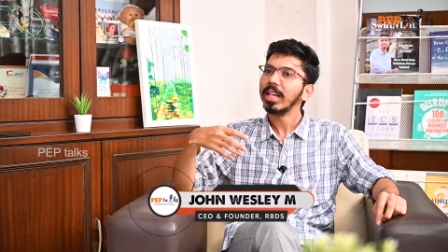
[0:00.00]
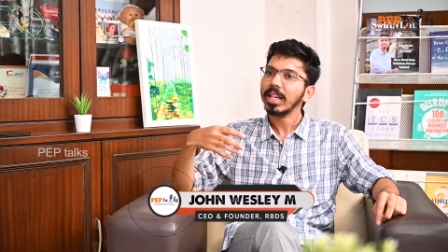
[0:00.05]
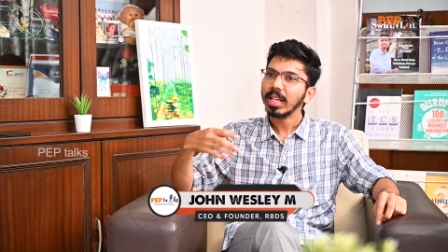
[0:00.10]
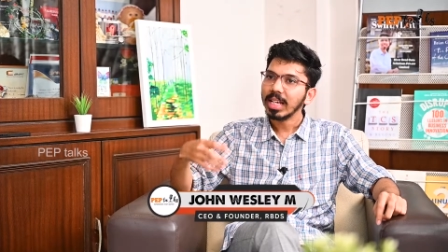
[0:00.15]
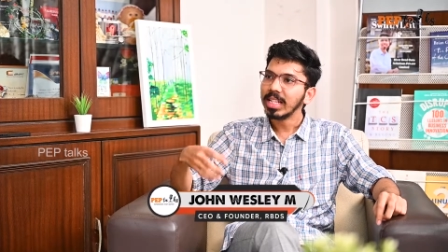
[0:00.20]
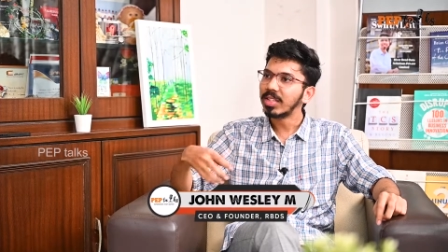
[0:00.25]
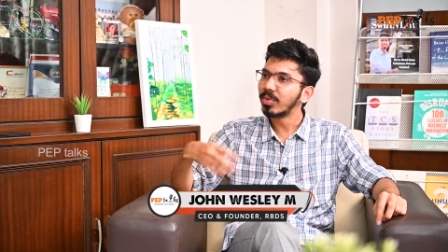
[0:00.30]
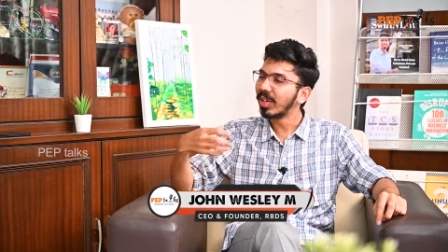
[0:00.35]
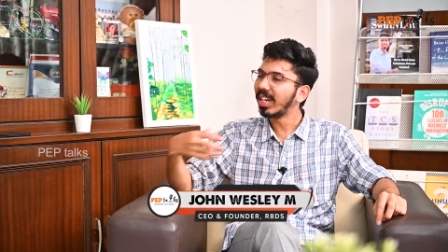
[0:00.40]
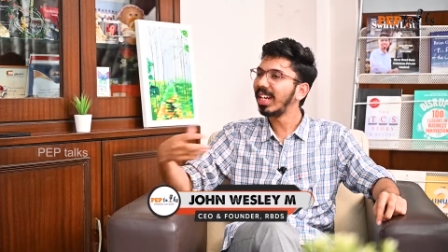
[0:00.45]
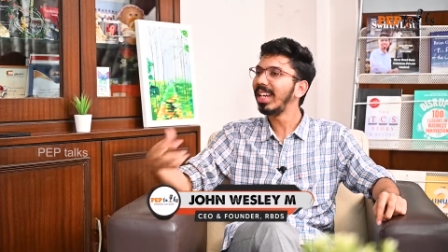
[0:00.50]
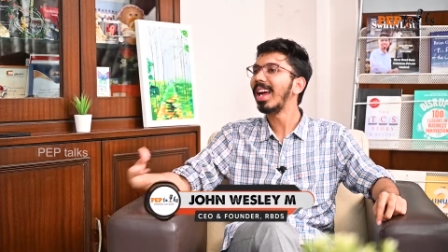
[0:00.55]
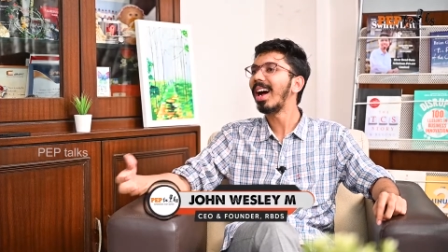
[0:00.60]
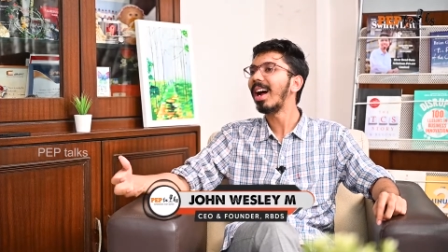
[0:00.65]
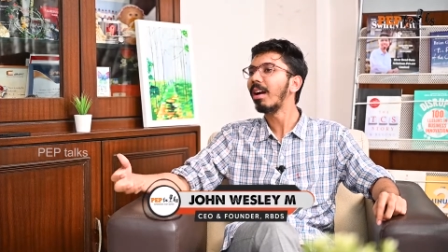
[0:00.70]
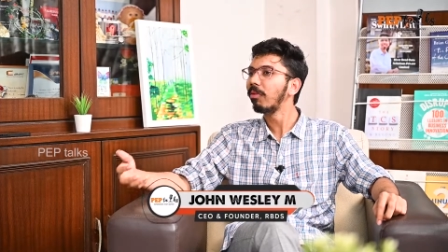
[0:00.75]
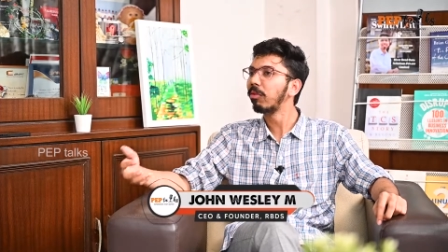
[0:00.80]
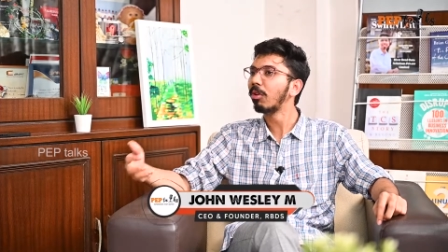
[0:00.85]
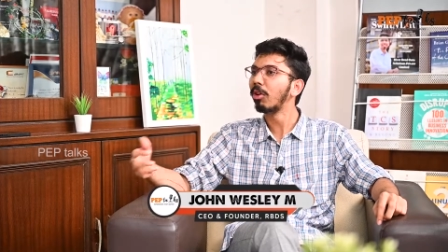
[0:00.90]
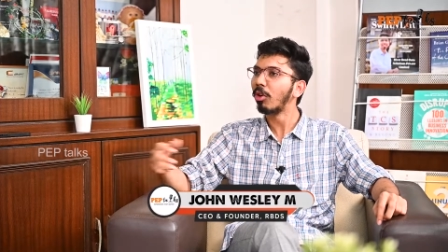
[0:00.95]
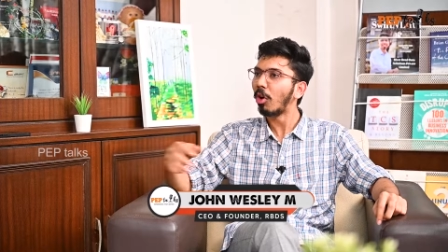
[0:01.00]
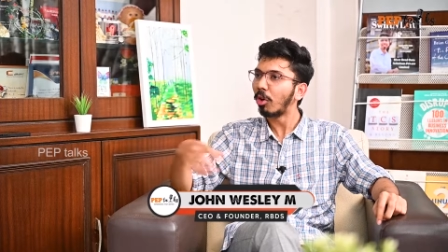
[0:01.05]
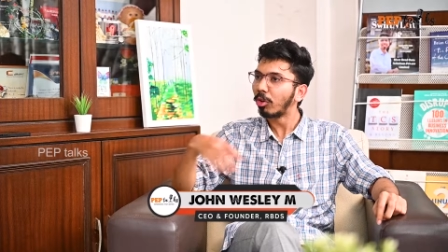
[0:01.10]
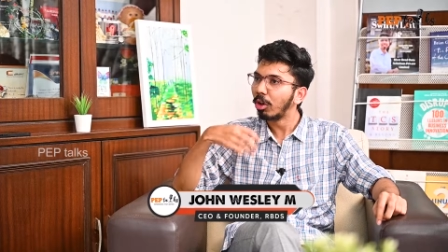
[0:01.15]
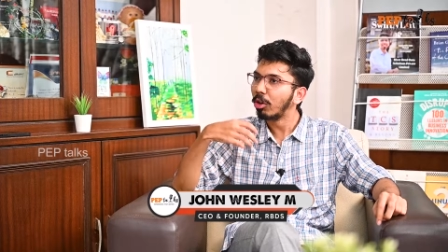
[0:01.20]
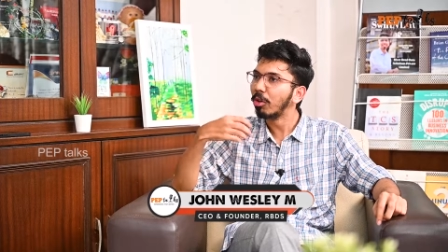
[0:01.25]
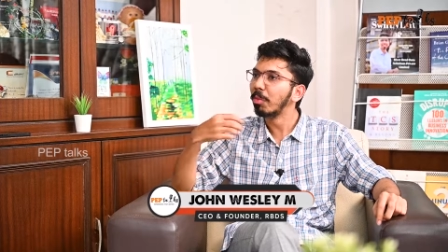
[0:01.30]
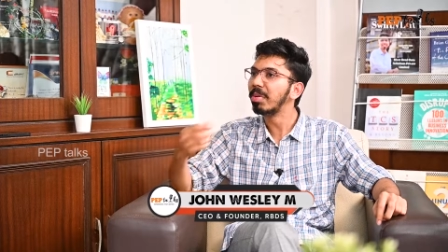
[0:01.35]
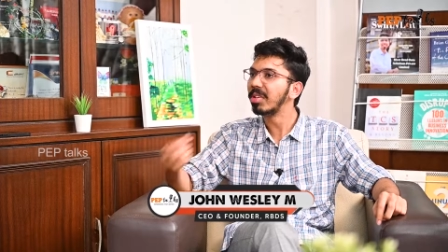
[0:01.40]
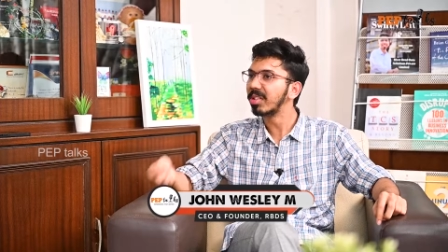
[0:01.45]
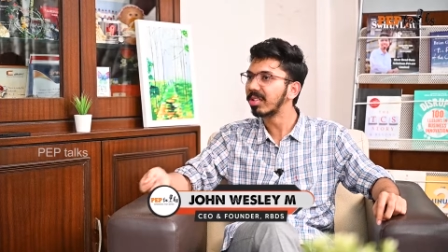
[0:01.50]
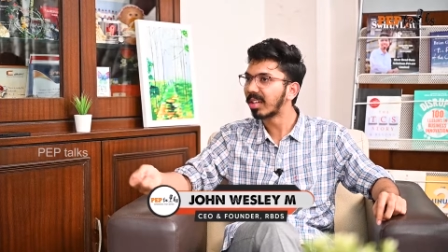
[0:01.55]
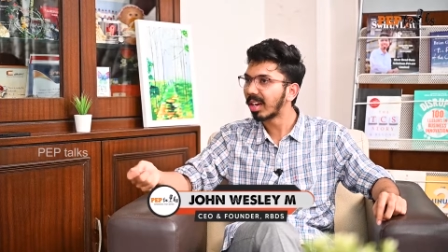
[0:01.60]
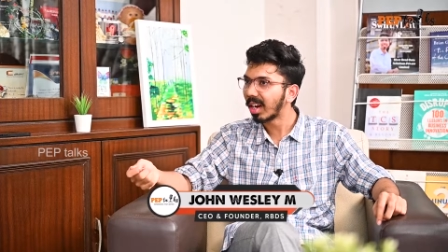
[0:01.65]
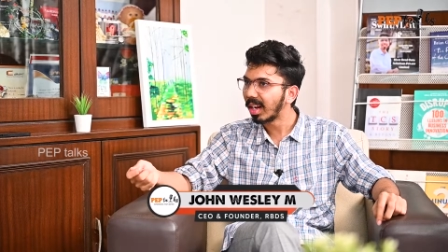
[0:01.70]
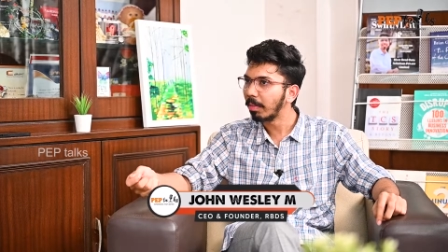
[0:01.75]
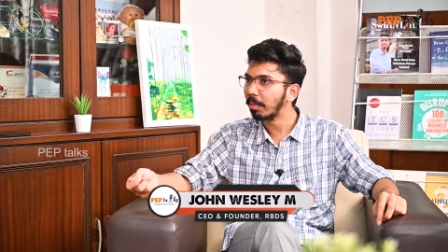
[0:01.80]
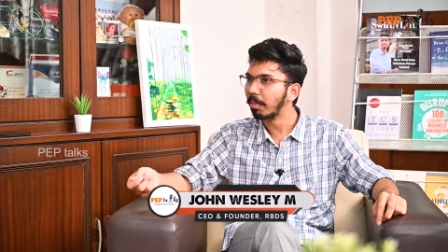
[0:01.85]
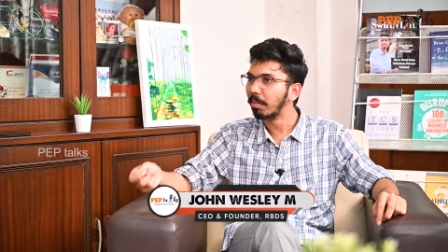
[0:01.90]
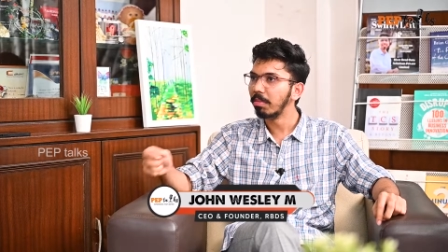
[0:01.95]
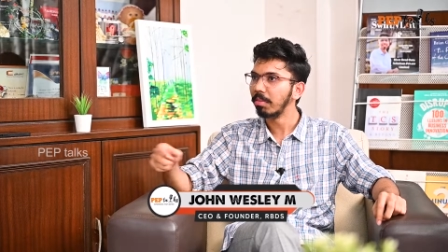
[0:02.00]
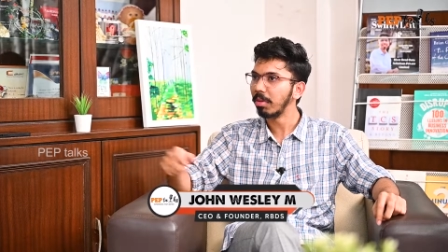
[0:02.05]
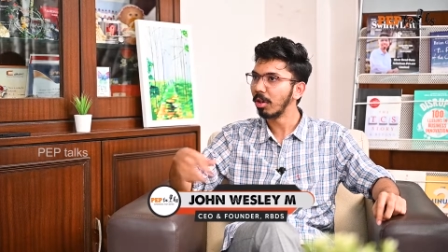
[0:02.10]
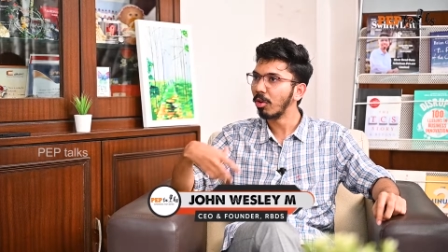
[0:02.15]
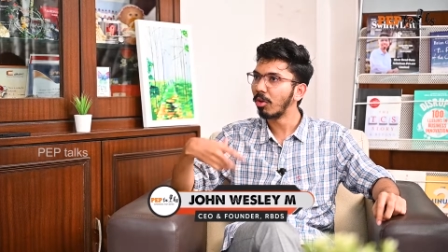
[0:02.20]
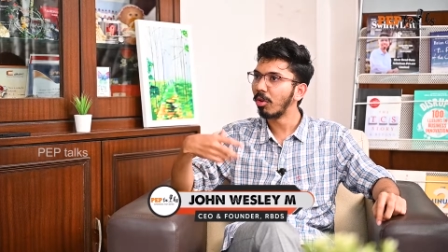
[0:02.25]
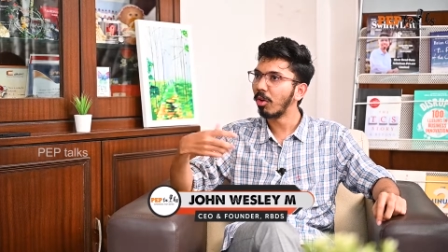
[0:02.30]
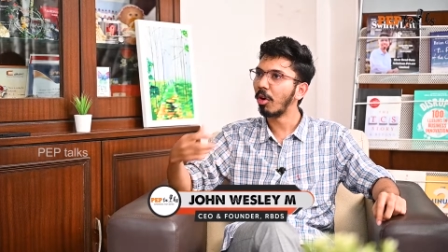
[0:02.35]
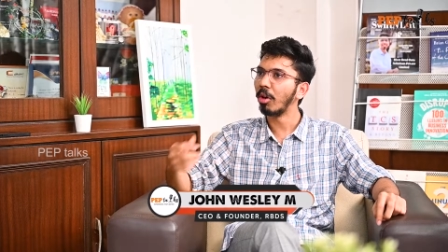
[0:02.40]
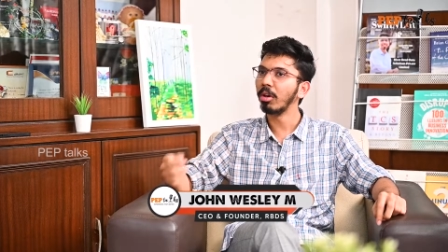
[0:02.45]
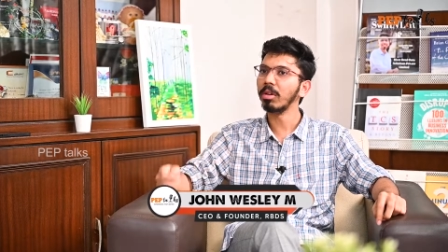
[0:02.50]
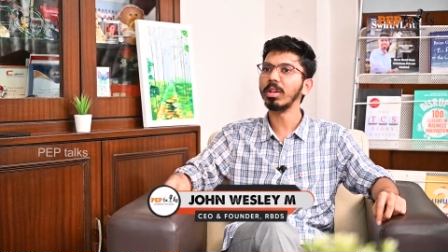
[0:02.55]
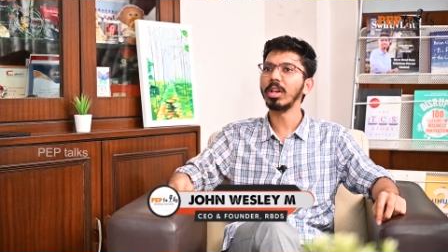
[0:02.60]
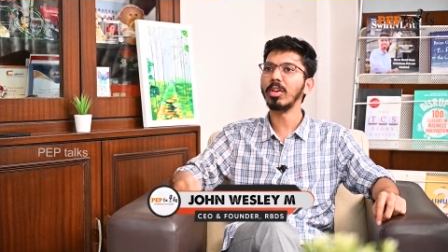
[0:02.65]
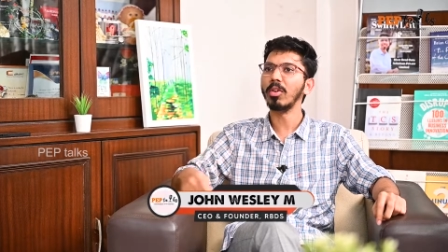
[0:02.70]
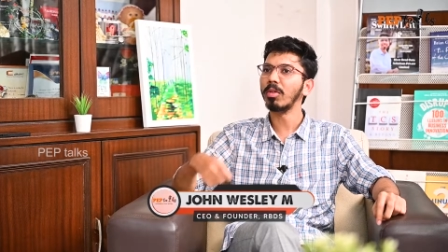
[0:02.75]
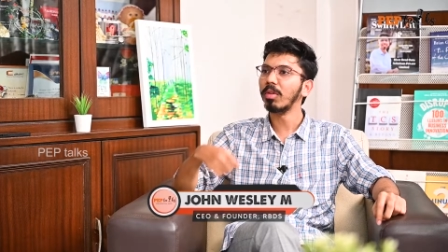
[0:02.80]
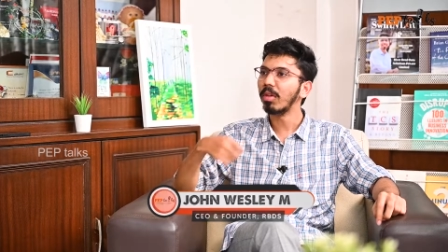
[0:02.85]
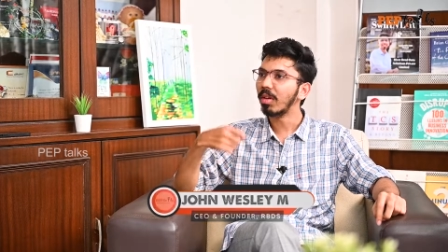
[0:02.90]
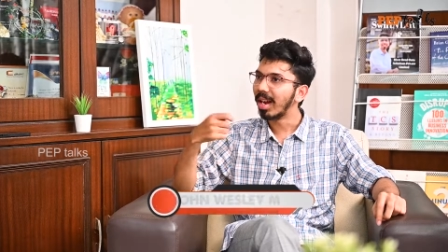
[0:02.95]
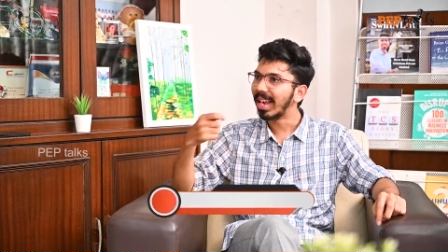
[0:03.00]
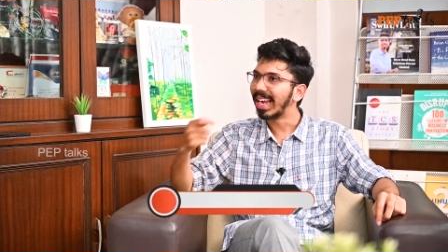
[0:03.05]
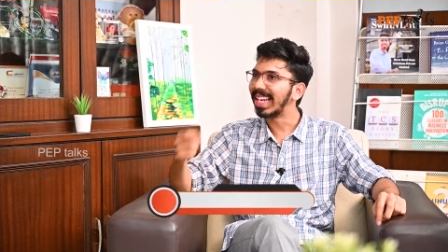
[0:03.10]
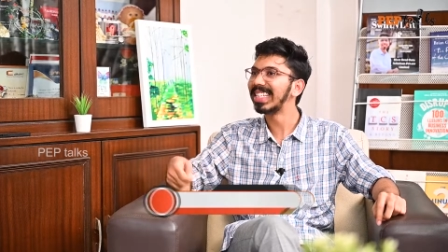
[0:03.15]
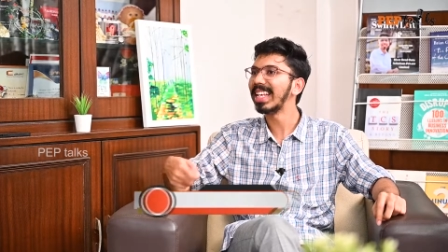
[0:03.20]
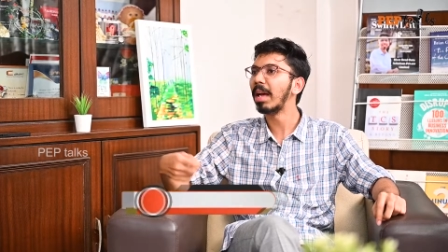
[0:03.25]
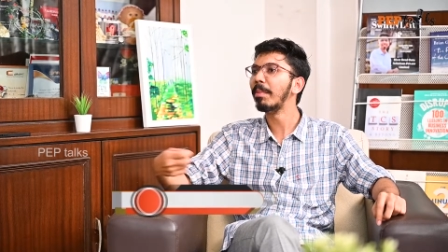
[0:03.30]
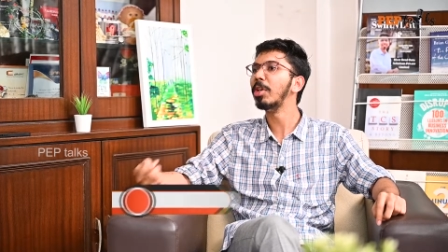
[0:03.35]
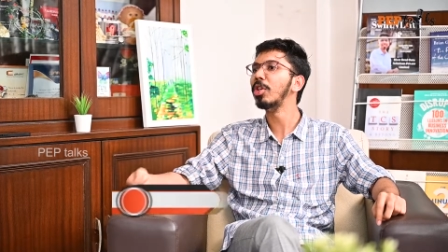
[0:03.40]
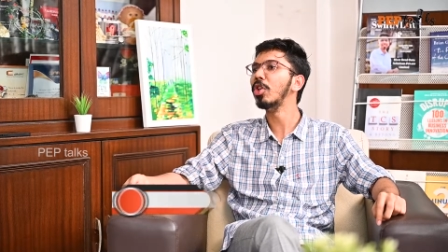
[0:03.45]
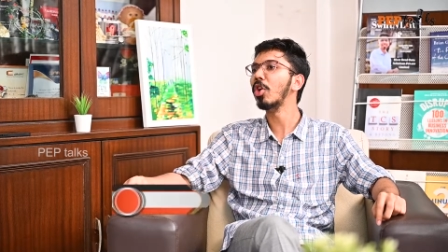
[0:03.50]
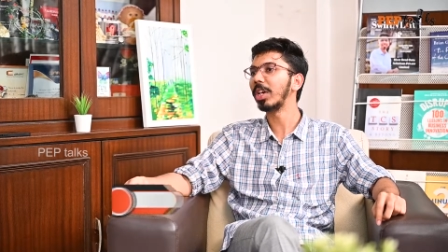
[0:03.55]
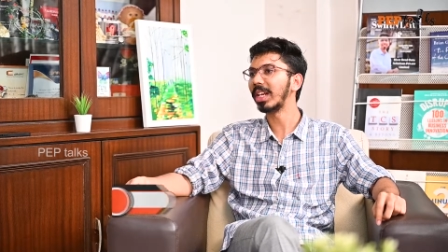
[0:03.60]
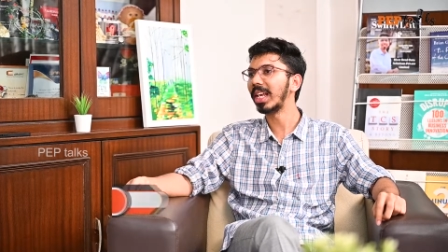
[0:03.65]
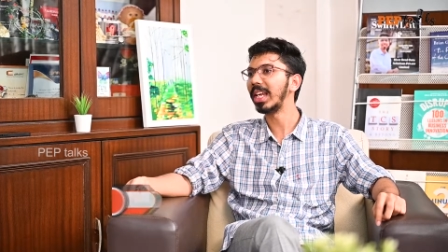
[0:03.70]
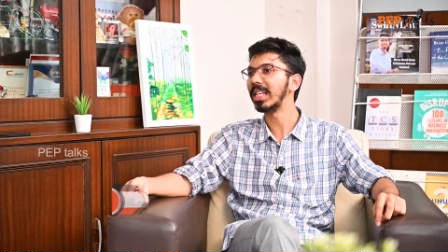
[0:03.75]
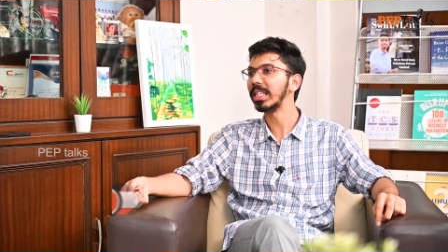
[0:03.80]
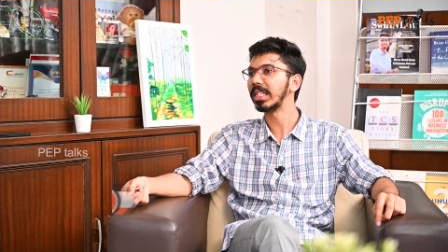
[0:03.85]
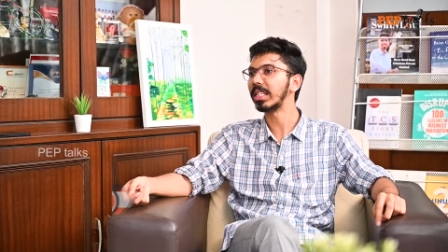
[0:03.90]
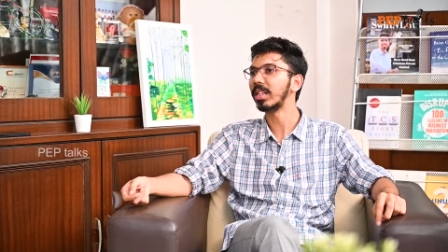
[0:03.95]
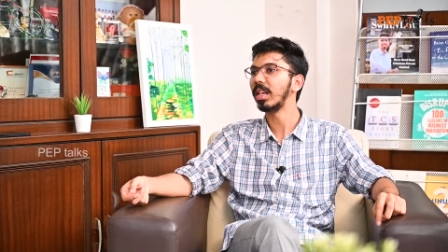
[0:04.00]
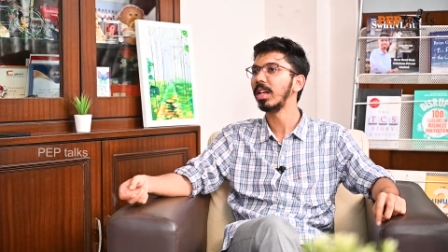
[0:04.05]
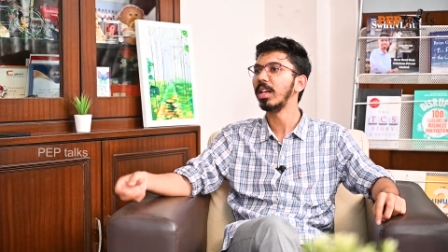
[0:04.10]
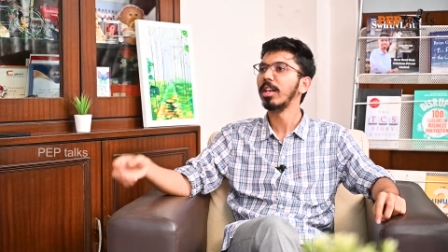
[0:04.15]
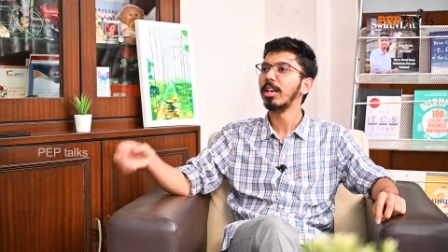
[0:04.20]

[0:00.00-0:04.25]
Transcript: it's really hard for a doctor to prescribe, or examine your case.